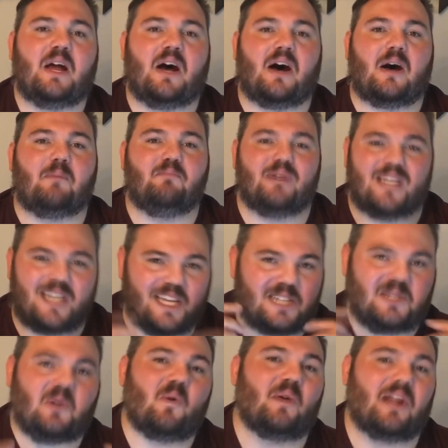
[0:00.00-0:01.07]
but it
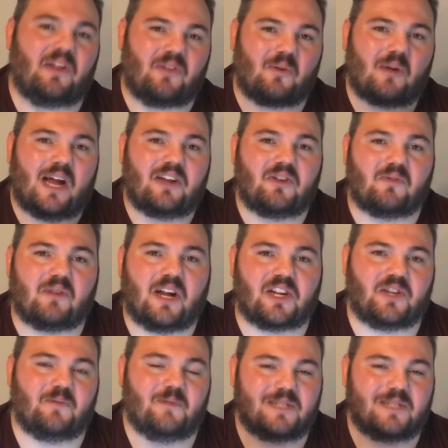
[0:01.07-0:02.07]
is going in the right direction.